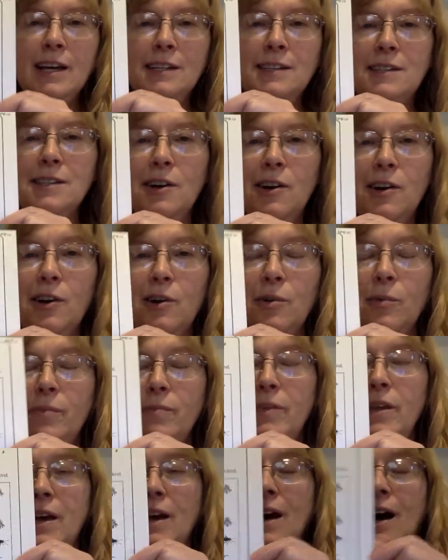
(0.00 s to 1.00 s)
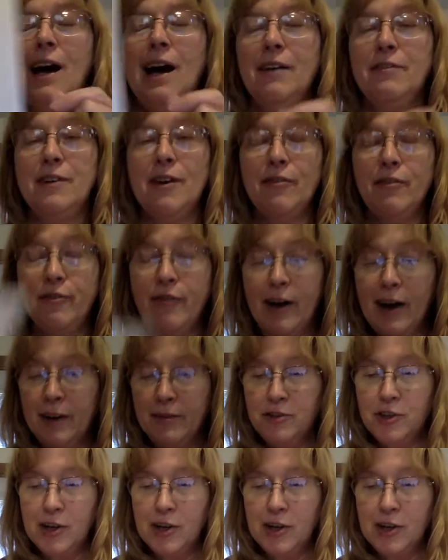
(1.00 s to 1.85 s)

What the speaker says: So I've got 5